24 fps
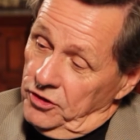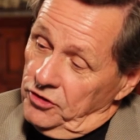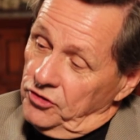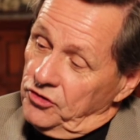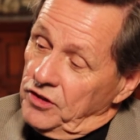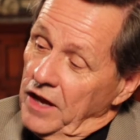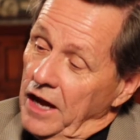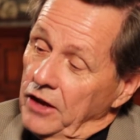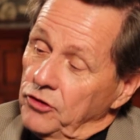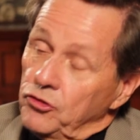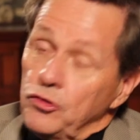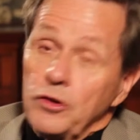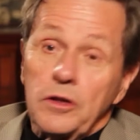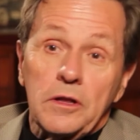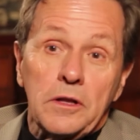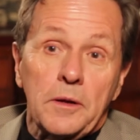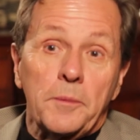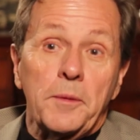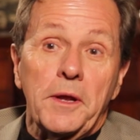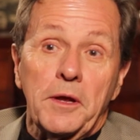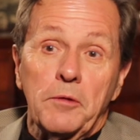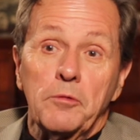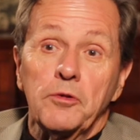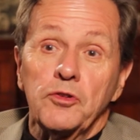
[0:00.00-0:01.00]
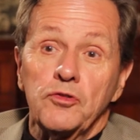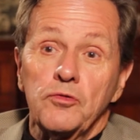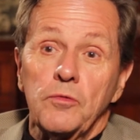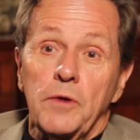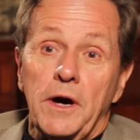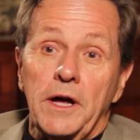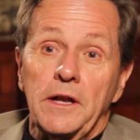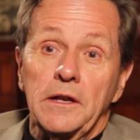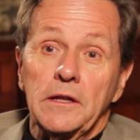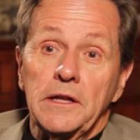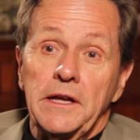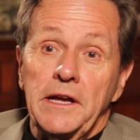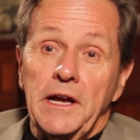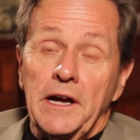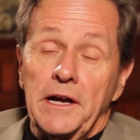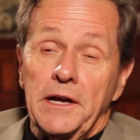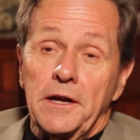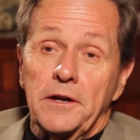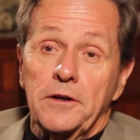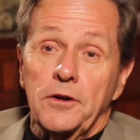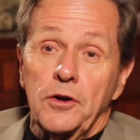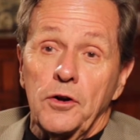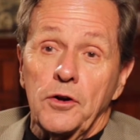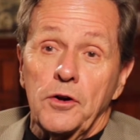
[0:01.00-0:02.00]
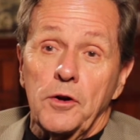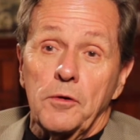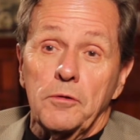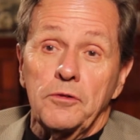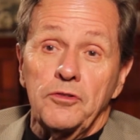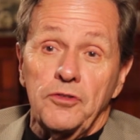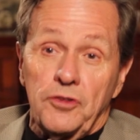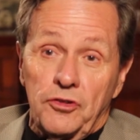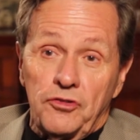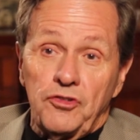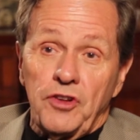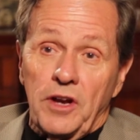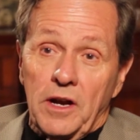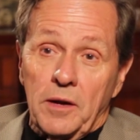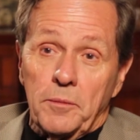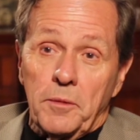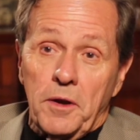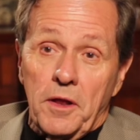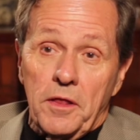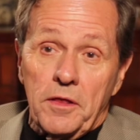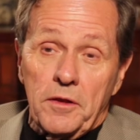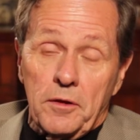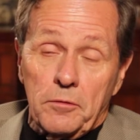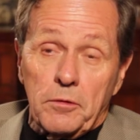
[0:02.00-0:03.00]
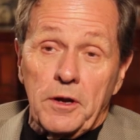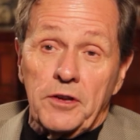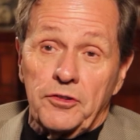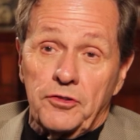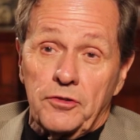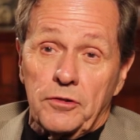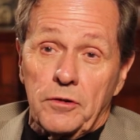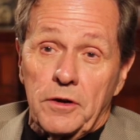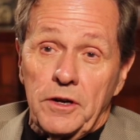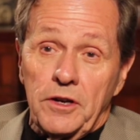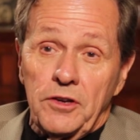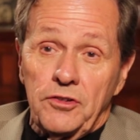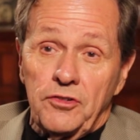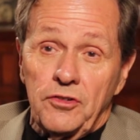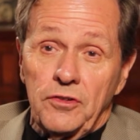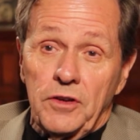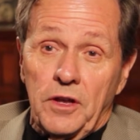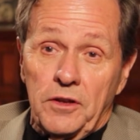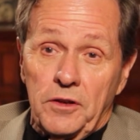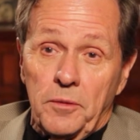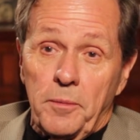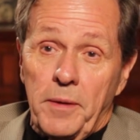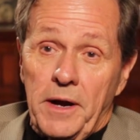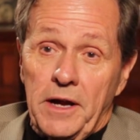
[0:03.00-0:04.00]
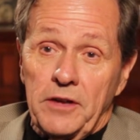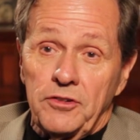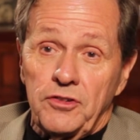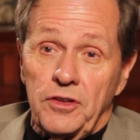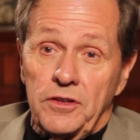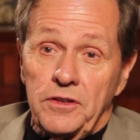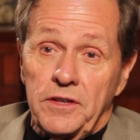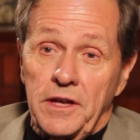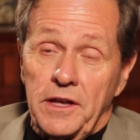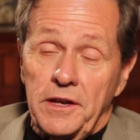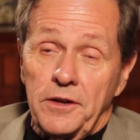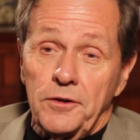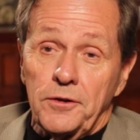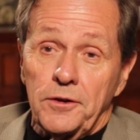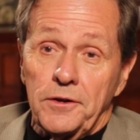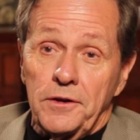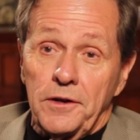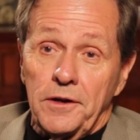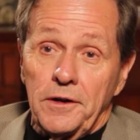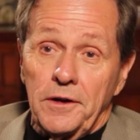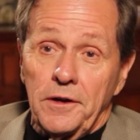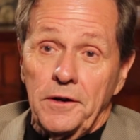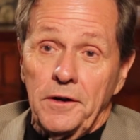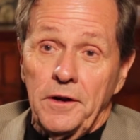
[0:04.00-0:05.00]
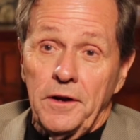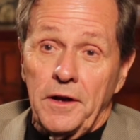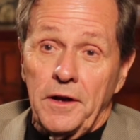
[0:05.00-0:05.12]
This Statue of Liberty was one. Lee Iacocca was the chairman of the restoration in the bicentennial year